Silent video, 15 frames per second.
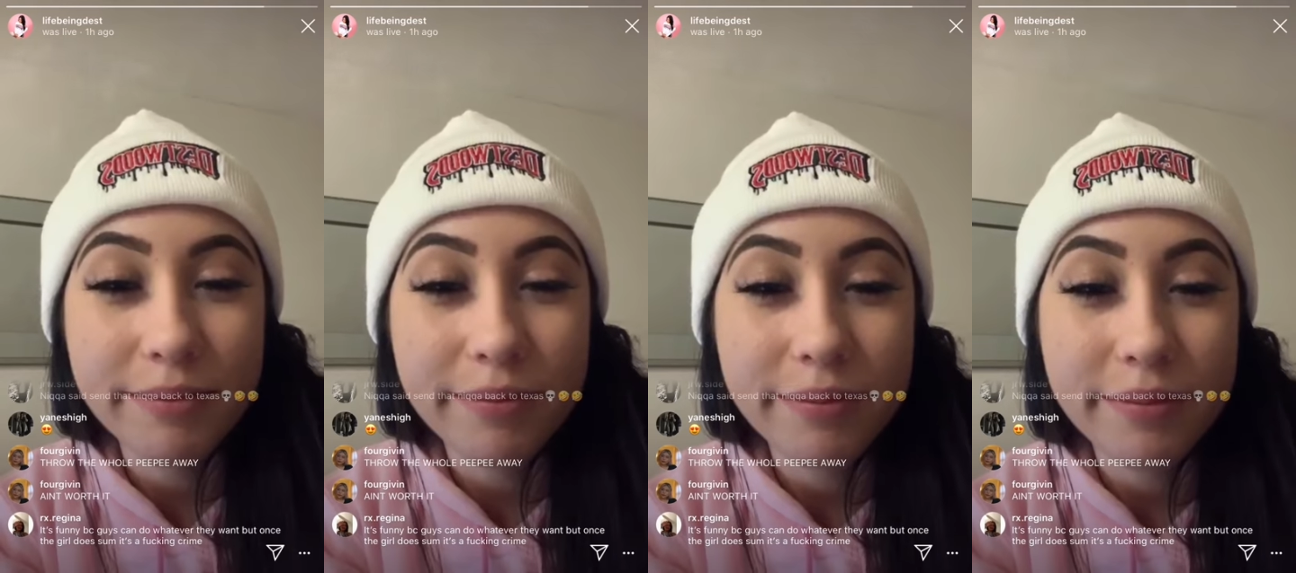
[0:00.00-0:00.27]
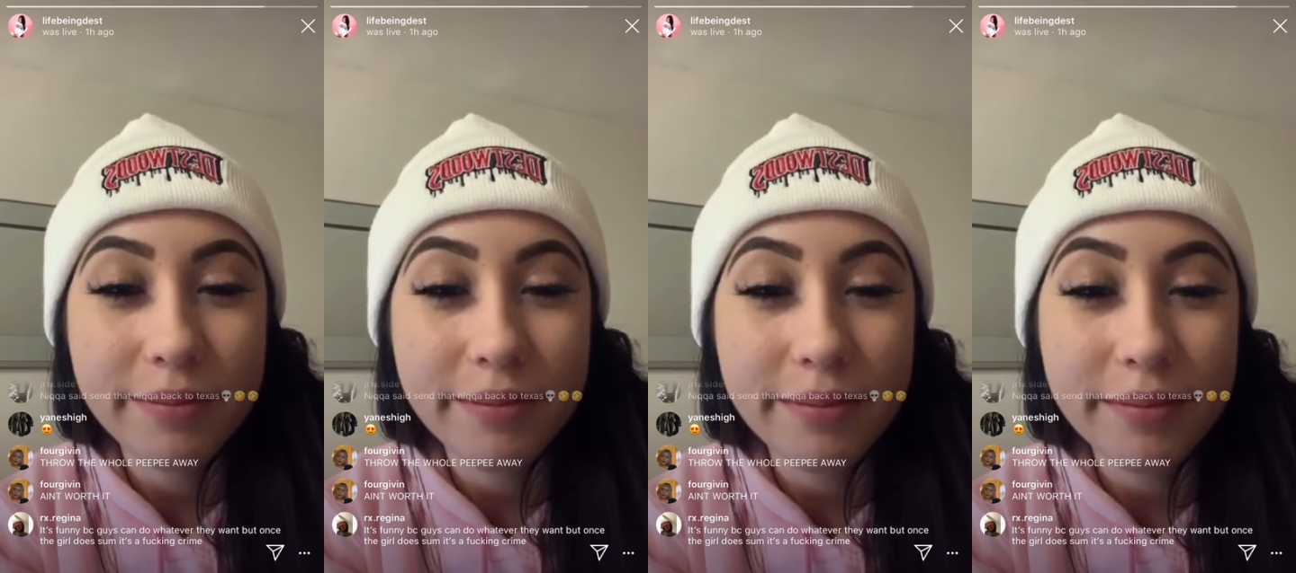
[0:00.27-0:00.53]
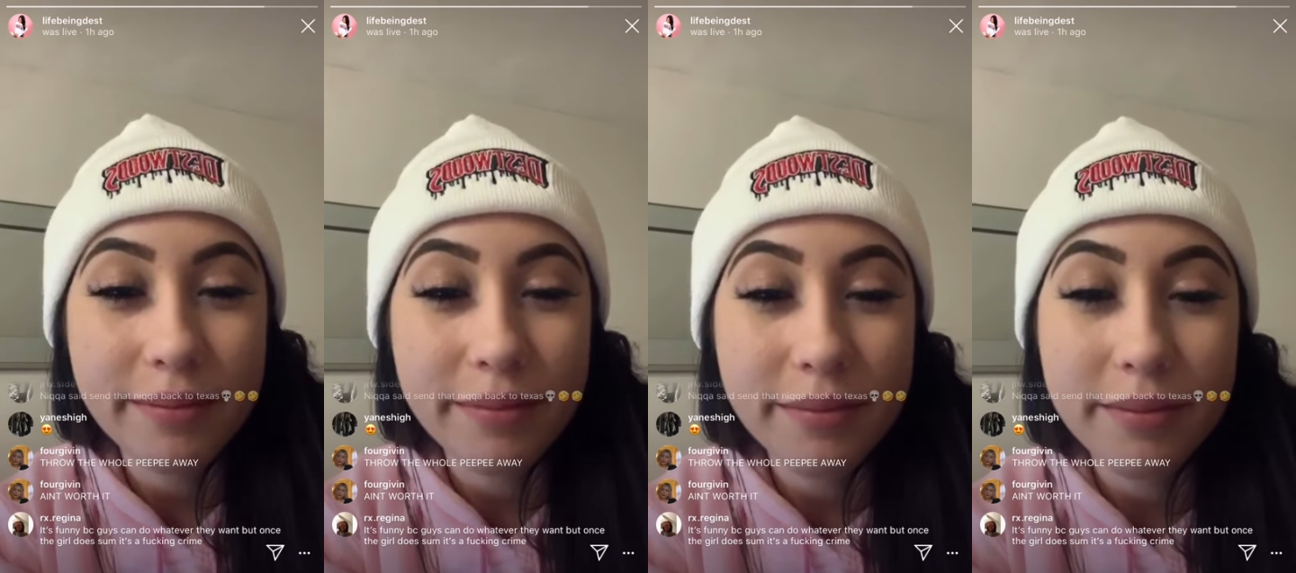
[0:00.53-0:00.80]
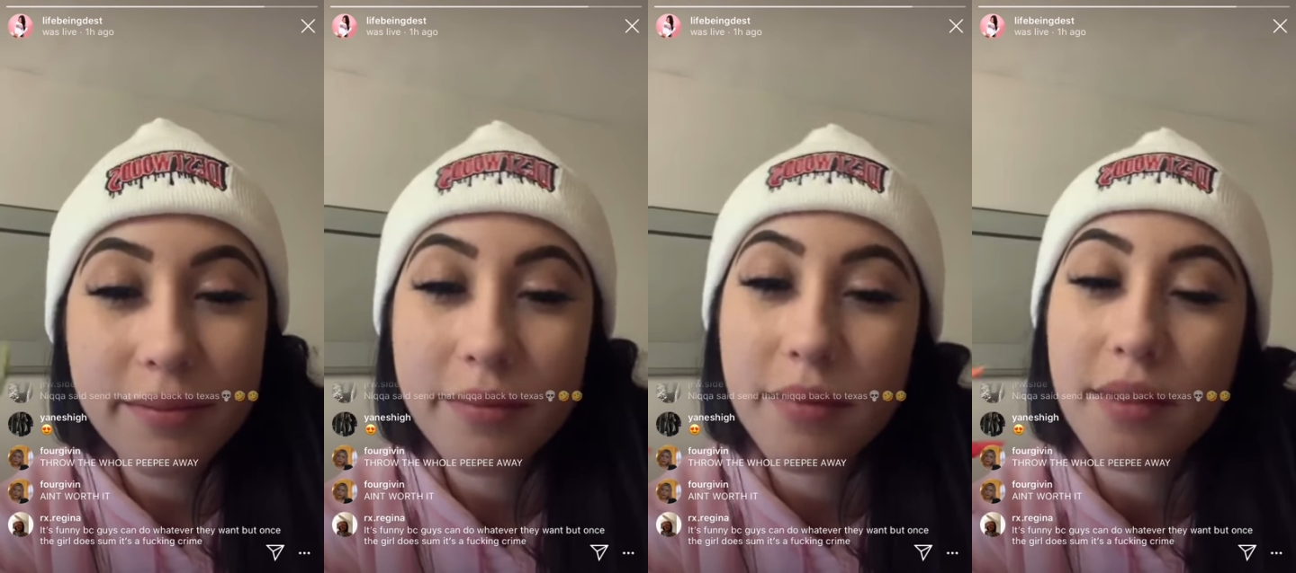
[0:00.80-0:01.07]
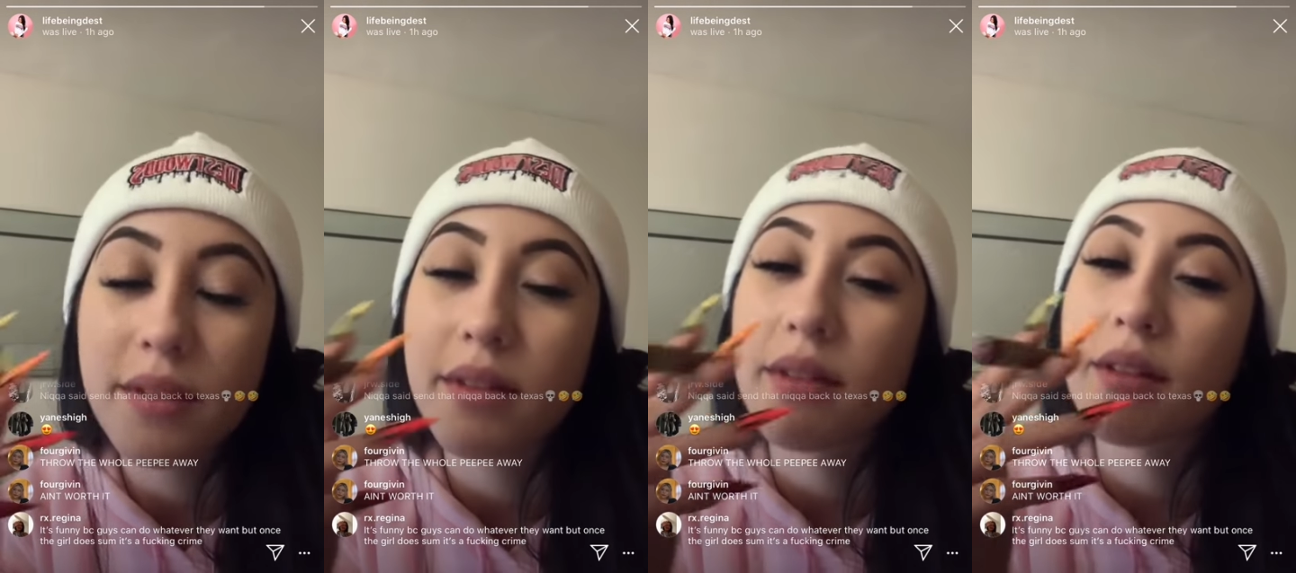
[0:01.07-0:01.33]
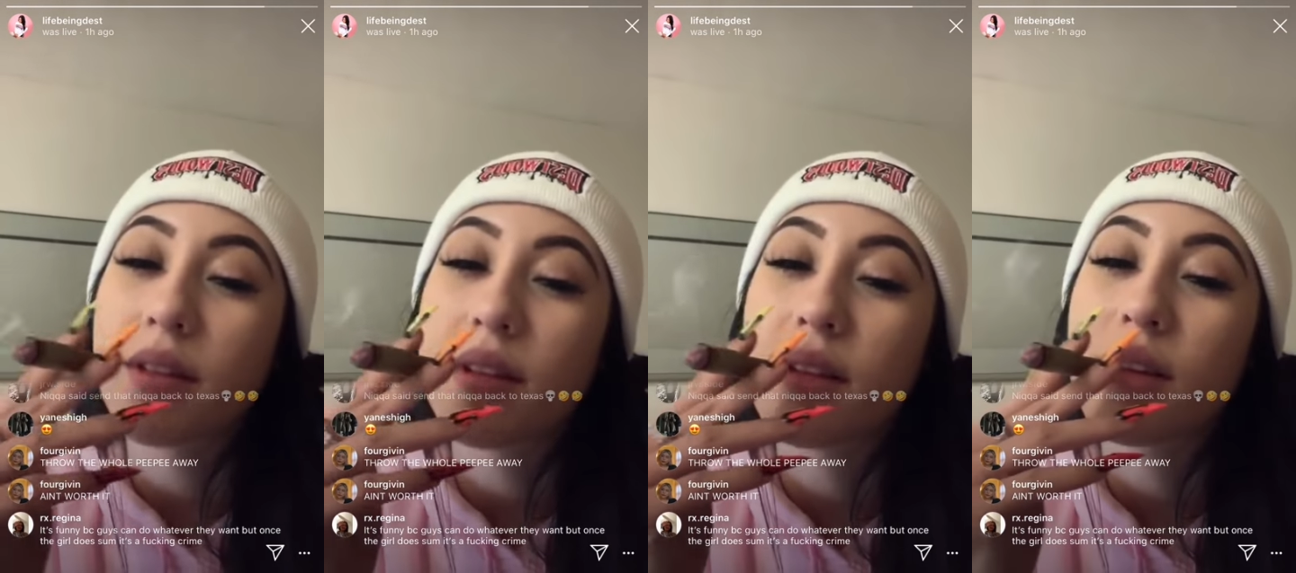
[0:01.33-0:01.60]
I did not talk to no
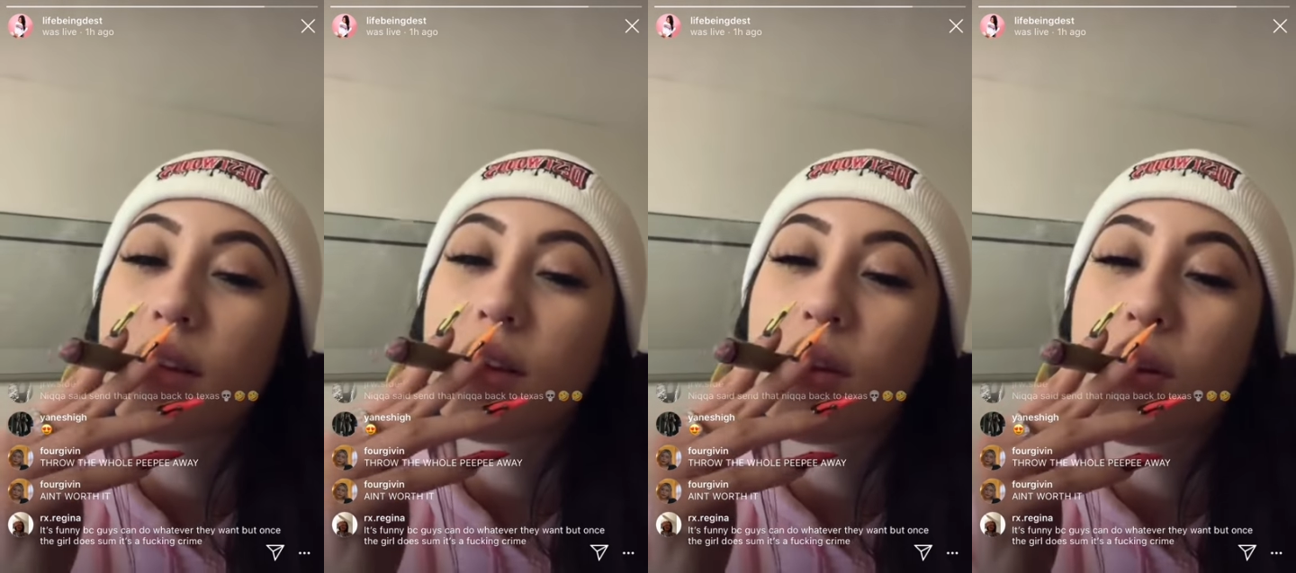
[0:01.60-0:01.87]
girls.